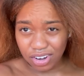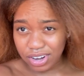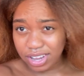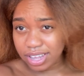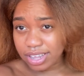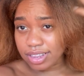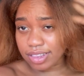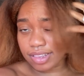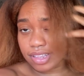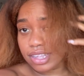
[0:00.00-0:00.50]
the
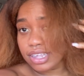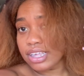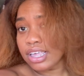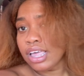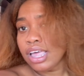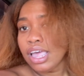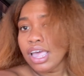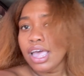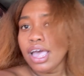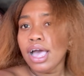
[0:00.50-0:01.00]
AC.
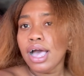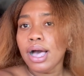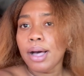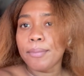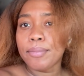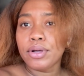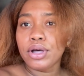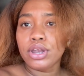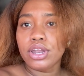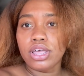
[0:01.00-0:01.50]

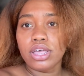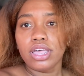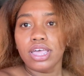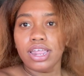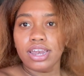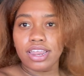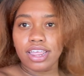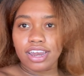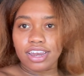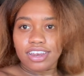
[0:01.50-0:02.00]
I'm gonna,
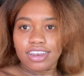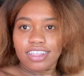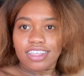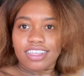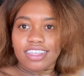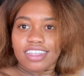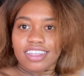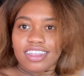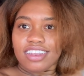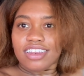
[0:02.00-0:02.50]
and then
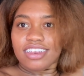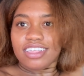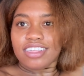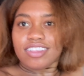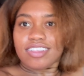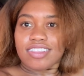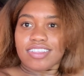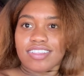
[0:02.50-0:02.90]
this